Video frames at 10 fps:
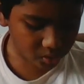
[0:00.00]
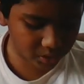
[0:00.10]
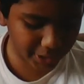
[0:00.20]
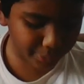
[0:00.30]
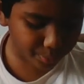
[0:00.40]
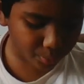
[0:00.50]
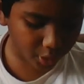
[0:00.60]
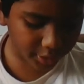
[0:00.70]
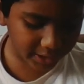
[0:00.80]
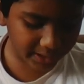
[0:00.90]
They
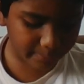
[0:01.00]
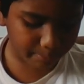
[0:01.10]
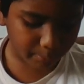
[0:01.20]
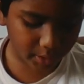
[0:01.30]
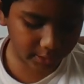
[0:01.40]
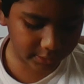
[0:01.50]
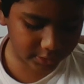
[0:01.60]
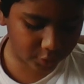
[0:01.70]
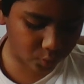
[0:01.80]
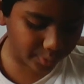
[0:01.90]
wanted
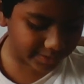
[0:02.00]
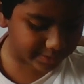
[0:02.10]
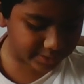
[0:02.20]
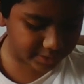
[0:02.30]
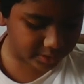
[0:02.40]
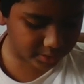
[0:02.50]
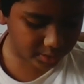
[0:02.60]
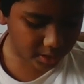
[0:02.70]
Ma's quilts.